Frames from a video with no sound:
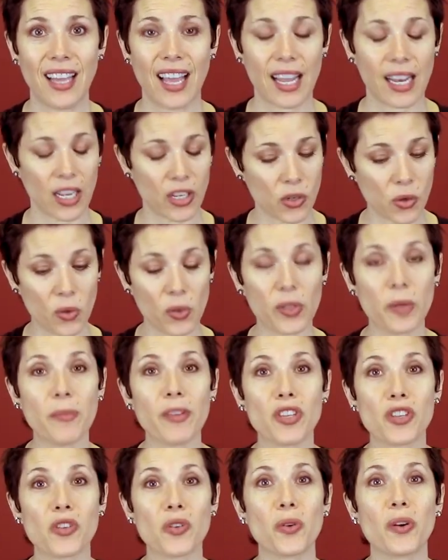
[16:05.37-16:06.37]
and I told him
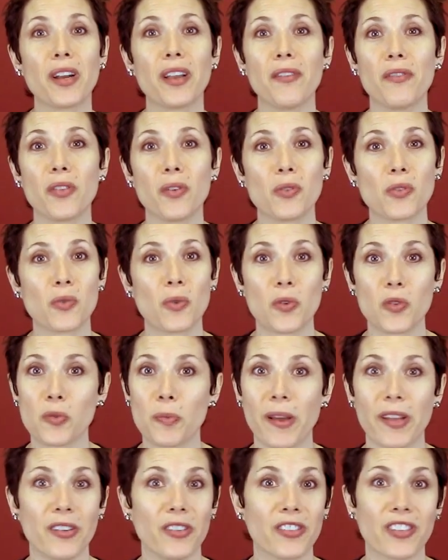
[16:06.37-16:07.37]
the story of those rose
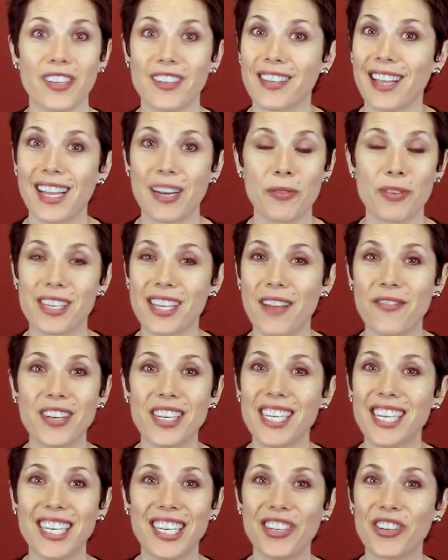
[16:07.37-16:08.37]
petals because that was
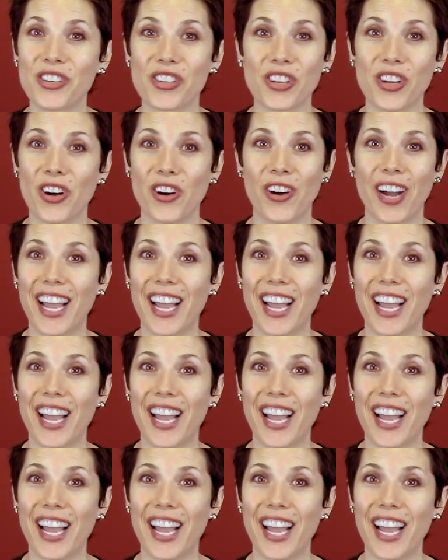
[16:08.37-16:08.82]
17 years ago.